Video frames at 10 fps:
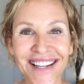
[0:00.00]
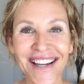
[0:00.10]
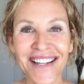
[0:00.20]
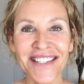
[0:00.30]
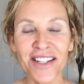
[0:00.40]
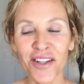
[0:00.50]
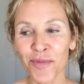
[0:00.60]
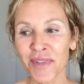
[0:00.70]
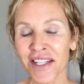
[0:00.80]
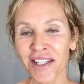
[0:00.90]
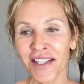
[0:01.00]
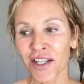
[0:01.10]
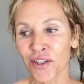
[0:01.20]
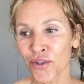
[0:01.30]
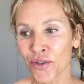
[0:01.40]
It's not something
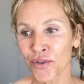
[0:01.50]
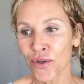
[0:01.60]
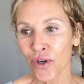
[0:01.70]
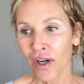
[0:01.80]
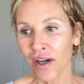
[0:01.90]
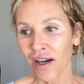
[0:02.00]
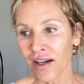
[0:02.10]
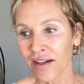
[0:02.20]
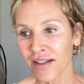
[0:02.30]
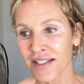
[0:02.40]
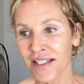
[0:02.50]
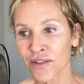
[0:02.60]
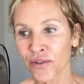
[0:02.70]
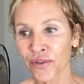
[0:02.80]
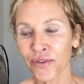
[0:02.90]
that you need
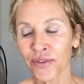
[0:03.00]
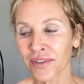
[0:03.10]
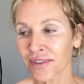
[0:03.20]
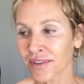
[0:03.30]
to